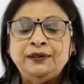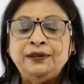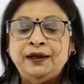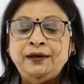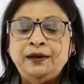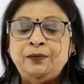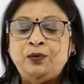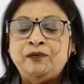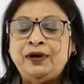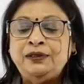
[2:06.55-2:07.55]
Then it
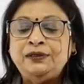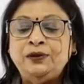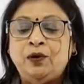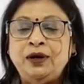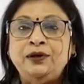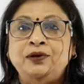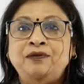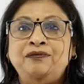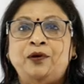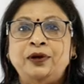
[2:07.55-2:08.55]
provides knowledge
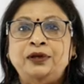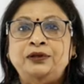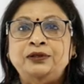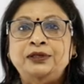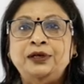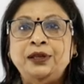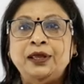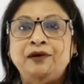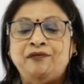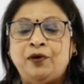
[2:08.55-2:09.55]
of foreign receipts
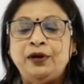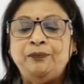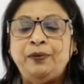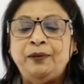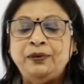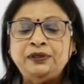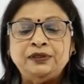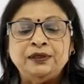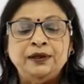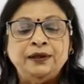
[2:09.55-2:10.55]
and foreign
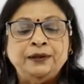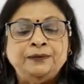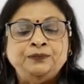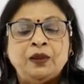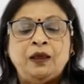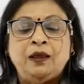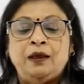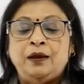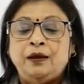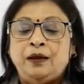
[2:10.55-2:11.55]
payments.
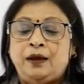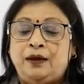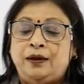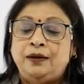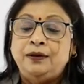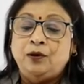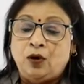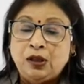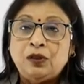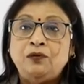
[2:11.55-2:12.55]
Uh,
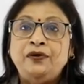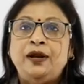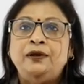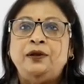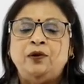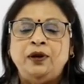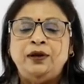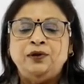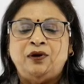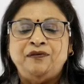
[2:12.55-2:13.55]
also, we get the
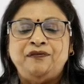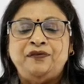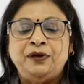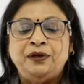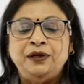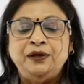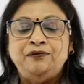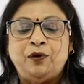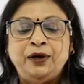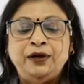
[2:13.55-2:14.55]
knowledge of uh, in
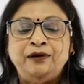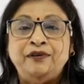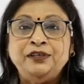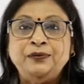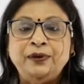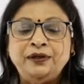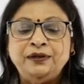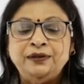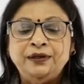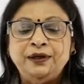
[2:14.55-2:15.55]
foreign
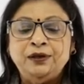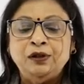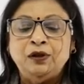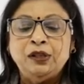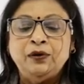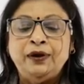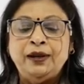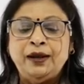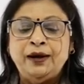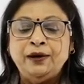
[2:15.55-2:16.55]
investment. It is also
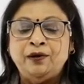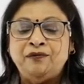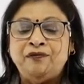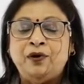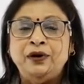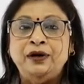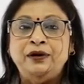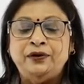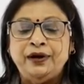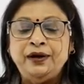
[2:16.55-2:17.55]
indicator of
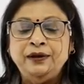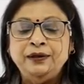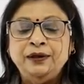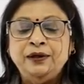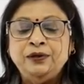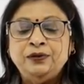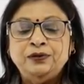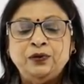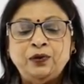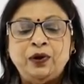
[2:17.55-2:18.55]
foreign trade.
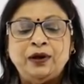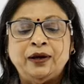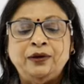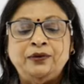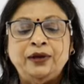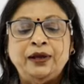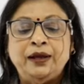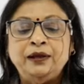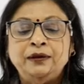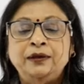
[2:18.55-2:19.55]
So, a country
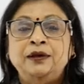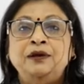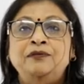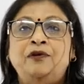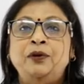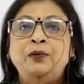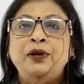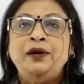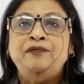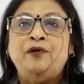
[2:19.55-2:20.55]
can
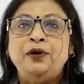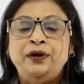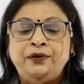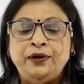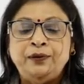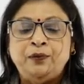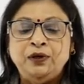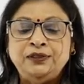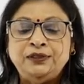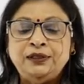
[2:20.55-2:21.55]
formulate foreign trade
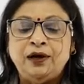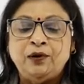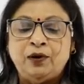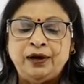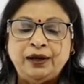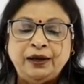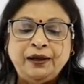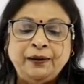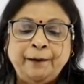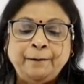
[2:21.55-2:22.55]
policy
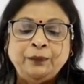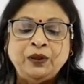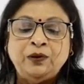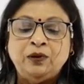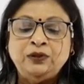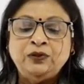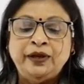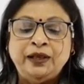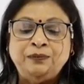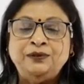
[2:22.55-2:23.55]
accordingly. It also
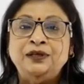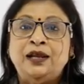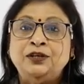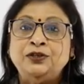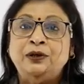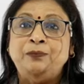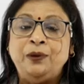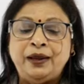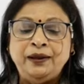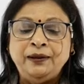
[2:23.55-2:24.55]
helps in national
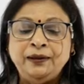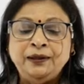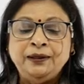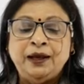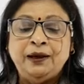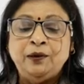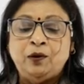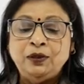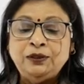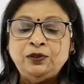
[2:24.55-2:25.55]
planning and
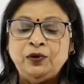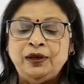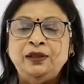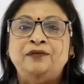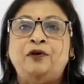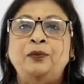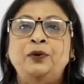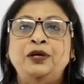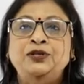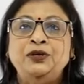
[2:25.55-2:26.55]
also in the
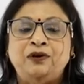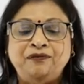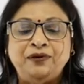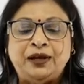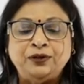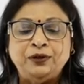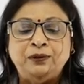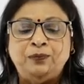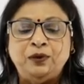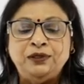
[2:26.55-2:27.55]
formulation of
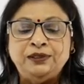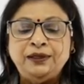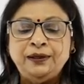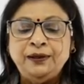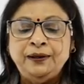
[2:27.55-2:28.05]
national policy.